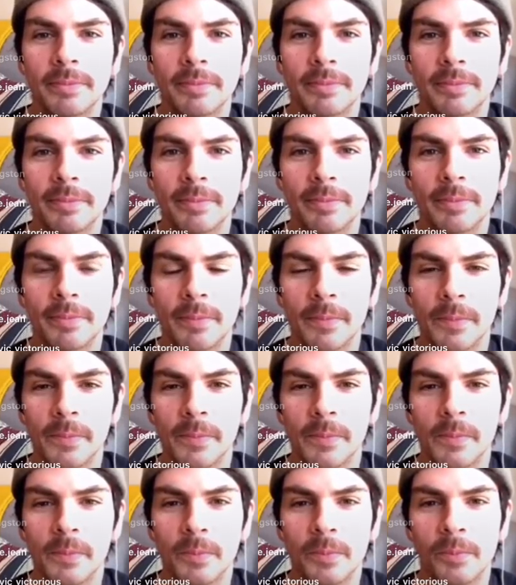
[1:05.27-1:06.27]

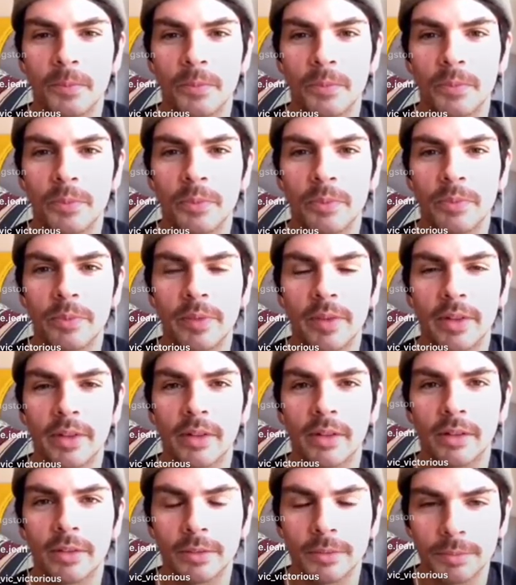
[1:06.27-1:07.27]

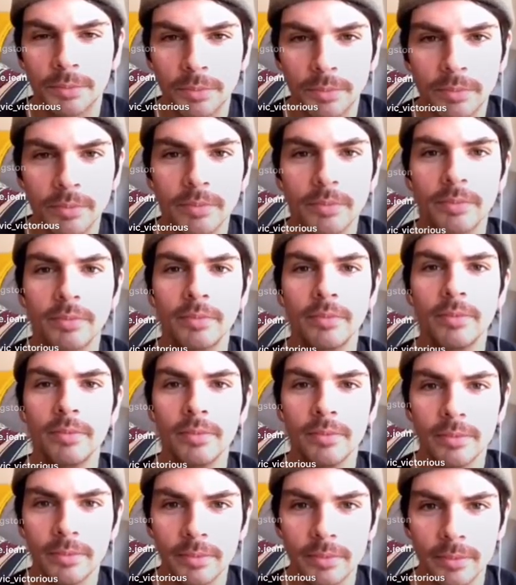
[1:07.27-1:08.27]

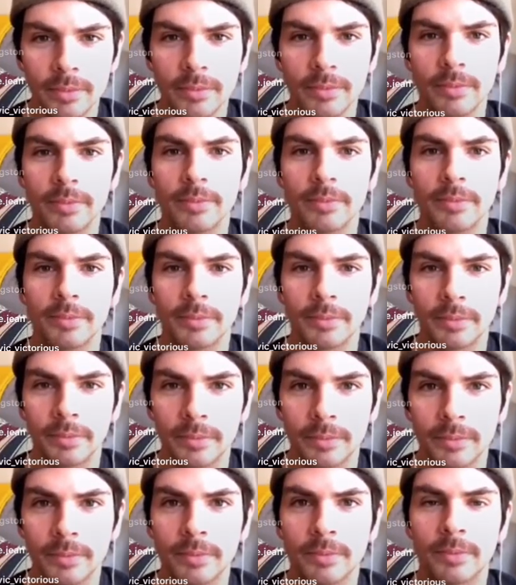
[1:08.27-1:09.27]

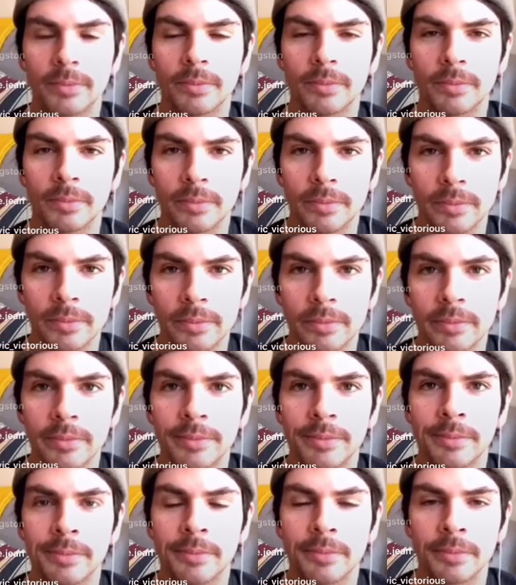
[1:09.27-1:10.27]

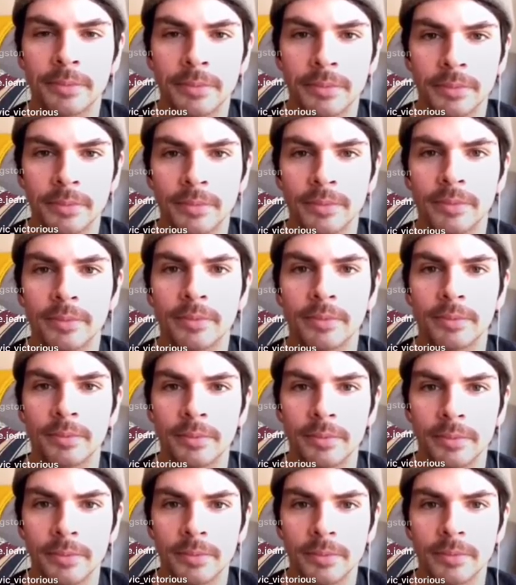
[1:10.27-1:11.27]

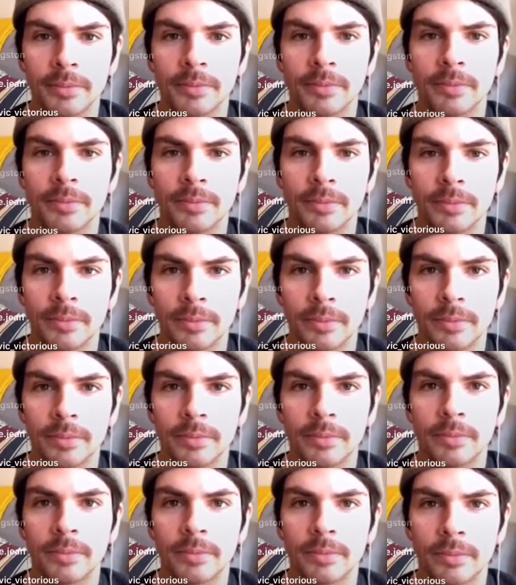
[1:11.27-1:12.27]

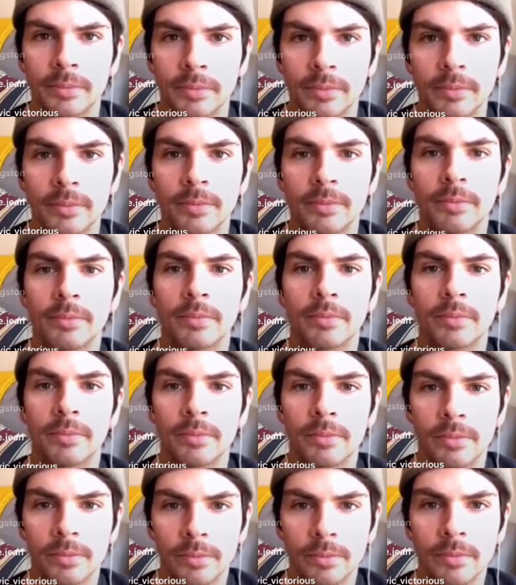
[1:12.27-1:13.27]
[no speech]